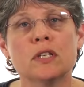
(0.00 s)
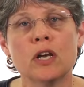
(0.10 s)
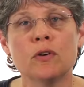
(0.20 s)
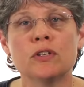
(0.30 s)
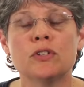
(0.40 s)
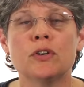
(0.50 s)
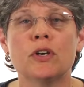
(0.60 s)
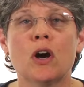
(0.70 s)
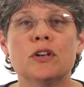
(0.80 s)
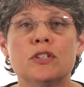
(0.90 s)
design
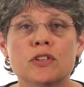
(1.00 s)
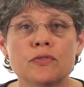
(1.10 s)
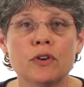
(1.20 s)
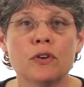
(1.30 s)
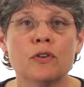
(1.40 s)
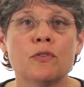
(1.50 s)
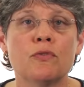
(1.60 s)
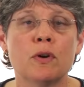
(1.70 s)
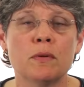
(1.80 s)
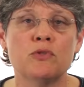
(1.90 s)
criteria are different
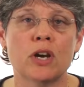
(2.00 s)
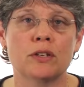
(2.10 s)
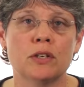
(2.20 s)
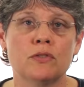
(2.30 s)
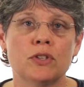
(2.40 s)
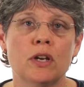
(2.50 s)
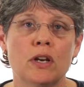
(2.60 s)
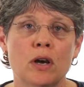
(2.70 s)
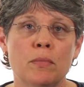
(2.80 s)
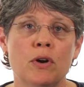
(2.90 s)
from objectives in
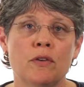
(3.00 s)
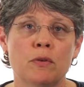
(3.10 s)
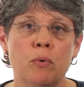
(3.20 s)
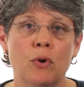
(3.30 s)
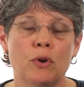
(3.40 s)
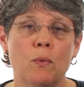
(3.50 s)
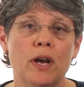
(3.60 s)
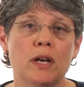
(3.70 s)
a number of important